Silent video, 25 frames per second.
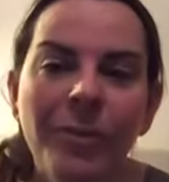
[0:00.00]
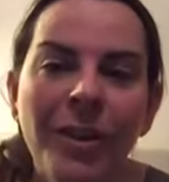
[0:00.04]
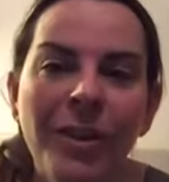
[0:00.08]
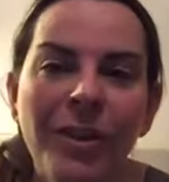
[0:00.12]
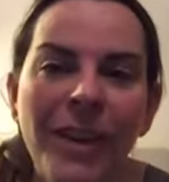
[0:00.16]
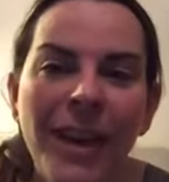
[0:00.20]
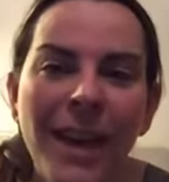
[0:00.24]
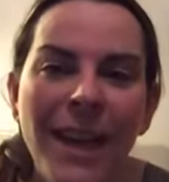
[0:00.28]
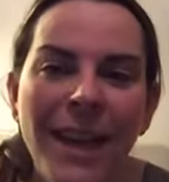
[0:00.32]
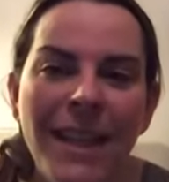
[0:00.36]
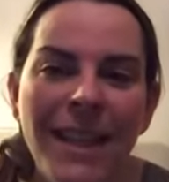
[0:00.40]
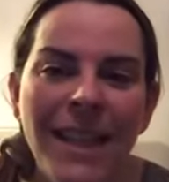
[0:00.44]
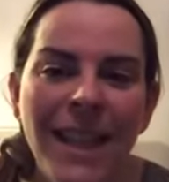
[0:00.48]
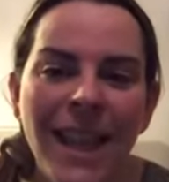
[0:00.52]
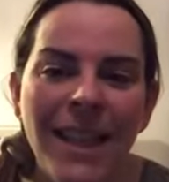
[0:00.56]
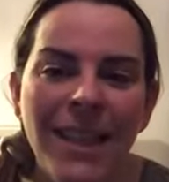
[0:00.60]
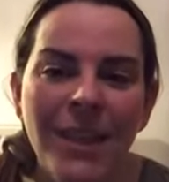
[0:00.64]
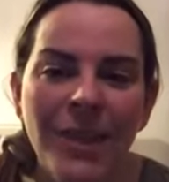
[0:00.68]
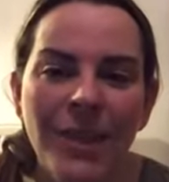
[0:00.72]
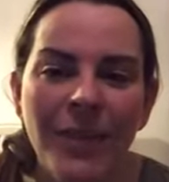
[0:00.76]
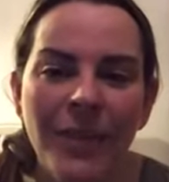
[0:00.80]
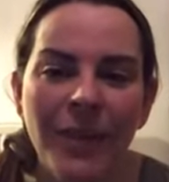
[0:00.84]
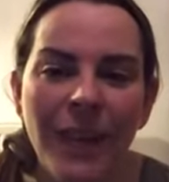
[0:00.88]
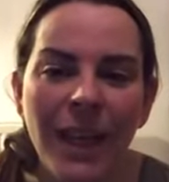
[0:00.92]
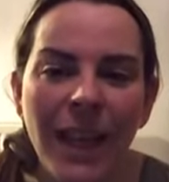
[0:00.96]
Create a
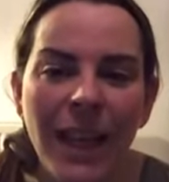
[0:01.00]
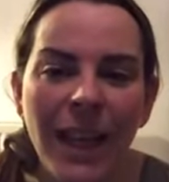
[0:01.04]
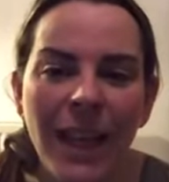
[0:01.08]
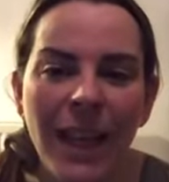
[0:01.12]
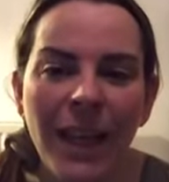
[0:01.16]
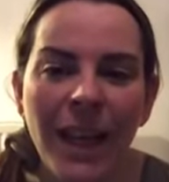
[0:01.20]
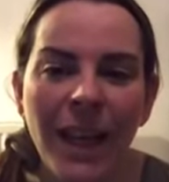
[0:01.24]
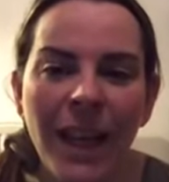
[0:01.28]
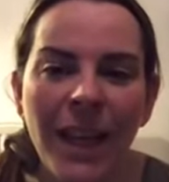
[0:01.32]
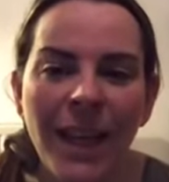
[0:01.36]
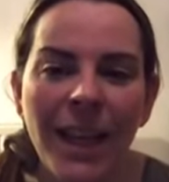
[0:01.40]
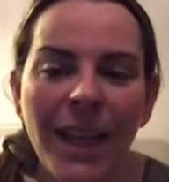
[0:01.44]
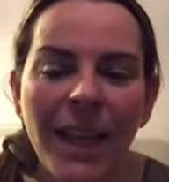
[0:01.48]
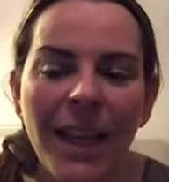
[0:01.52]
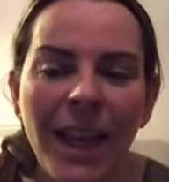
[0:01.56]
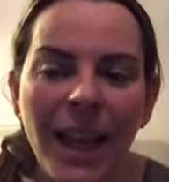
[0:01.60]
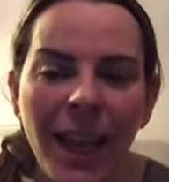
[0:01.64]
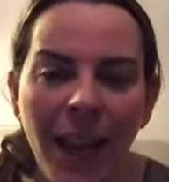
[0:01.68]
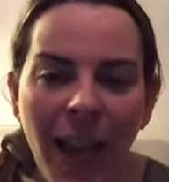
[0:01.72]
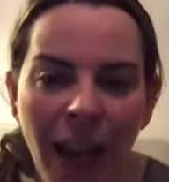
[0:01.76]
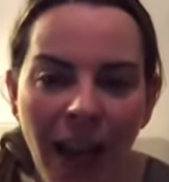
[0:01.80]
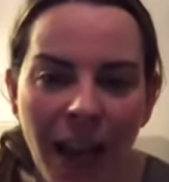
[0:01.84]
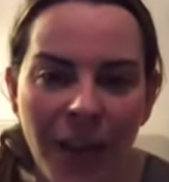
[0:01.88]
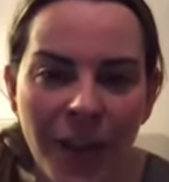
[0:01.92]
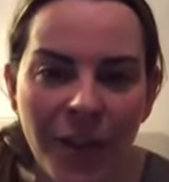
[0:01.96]
sense of healing,
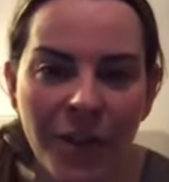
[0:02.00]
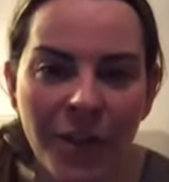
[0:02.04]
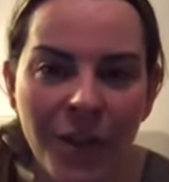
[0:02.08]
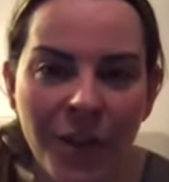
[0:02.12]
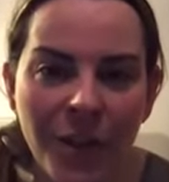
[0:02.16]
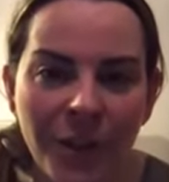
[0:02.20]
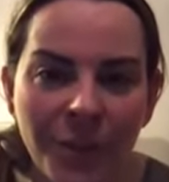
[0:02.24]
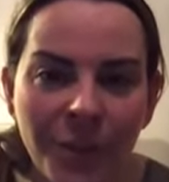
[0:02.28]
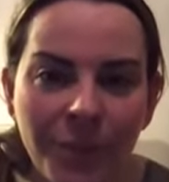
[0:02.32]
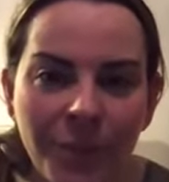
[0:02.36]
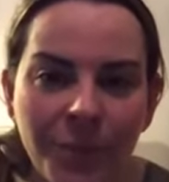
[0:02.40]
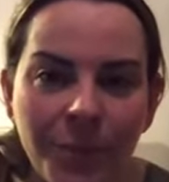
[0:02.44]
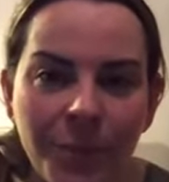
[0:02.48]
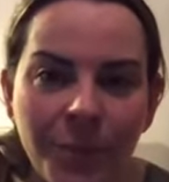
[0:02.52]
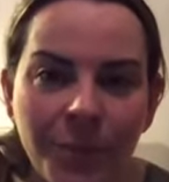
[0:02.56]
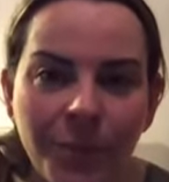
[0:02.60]
connection.